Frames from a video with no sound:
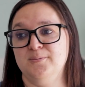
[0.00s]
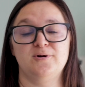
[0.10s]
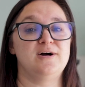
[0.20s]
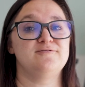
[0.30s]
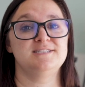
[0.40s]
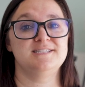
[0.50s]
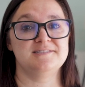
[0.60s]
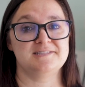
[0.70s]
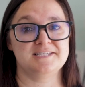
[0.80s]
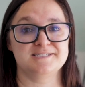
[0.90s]
profits
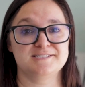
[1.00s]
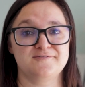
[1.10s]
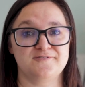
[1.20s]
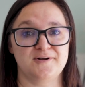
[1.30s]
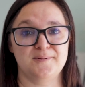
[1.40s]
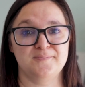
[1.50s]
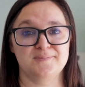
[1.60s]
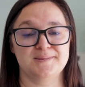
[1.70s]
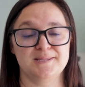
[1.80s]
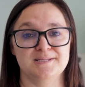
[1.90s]
and things
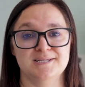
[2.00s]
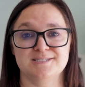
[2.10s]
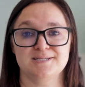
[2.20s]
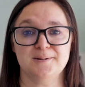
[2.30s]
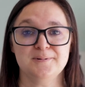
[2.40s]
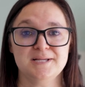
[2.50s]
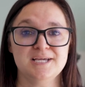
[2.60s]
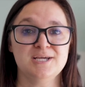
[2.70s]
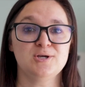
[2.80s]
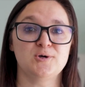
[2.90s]
from his
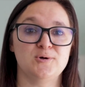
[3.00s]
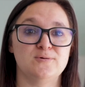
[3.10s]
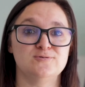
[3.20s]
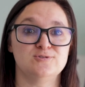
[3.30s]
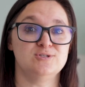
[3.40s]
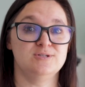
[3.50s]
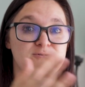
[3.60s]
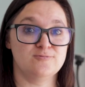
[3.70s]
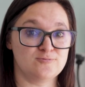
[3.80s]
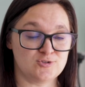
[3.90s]
company go
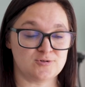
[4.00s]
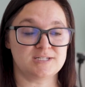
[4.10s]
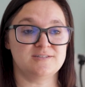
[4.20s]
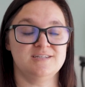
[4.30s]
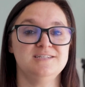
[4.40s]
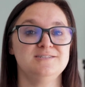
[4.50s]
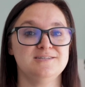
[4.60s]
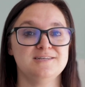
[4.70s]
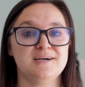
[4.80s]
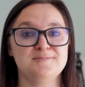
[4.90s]
directly
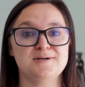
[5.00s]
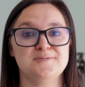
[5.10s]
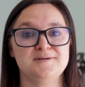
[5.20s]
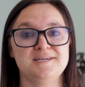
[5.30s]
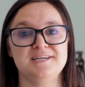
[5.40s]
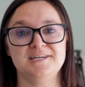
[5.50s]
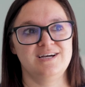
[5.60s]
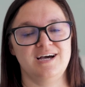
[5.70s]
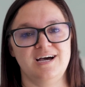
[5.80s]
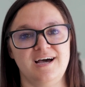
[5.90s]
into the IBLP.
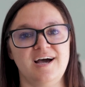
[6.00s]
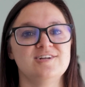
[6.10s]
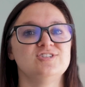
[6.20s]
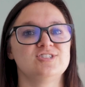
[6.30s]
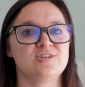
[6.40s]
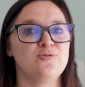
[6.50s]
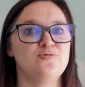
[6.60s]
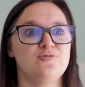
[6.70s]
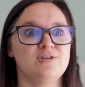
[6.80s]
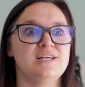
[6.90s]
I just
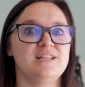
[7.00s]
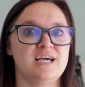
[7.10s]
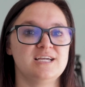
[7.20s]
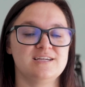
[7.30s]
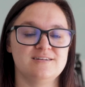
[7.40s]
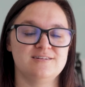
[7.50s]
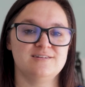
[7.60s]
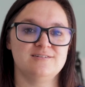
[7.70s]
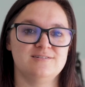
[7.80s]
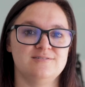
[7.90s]
really like
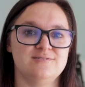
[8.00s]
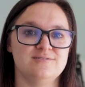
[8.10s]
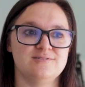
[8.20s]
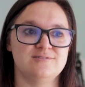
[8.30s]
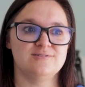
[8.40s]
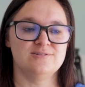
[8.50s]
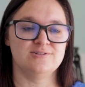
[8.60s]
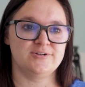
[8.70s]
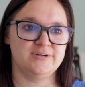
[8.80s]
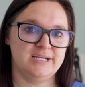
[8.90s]

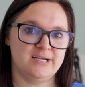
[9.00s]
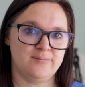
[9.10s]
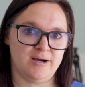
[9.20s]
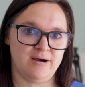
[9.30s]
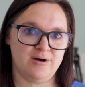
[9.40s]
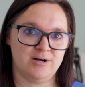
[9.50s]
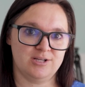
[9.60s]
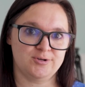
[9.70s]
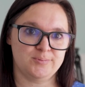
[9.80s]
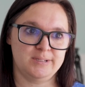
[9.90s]
learning about how
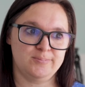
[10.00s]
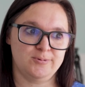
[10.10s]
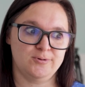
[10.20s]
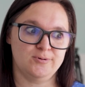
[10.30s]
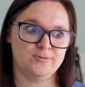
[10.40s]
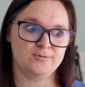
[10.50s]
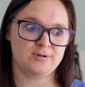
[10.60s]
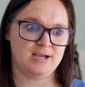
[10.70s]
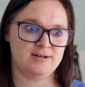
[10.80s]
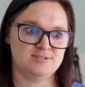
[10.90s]
other people
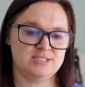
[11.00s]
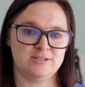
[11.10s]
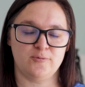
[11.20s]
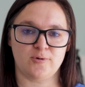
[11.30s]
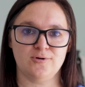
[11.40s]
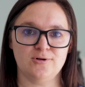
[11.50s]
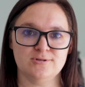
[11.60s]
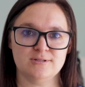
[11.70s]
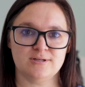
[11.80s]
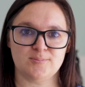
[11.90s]
kind of see the
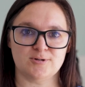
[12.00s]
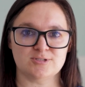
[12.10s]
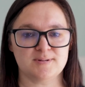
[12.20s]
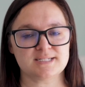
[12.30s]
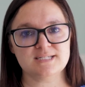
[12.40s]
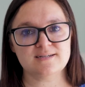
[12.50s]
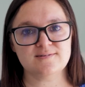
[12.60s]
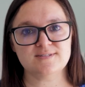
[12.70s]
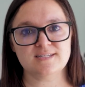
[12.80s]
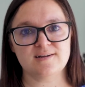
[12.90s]
world and their
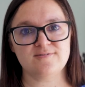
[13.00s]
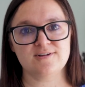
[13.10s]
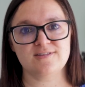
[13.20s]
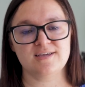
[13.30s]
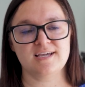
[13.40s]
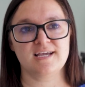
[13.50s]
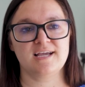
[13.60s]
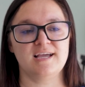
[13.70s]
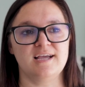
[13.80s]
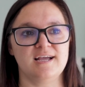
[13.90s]
perspectives and
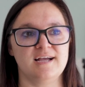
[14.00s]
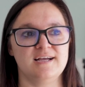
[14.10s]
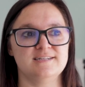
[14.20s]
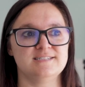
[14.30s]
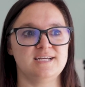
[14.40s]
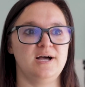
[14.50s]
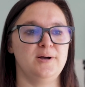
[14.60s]
everything, and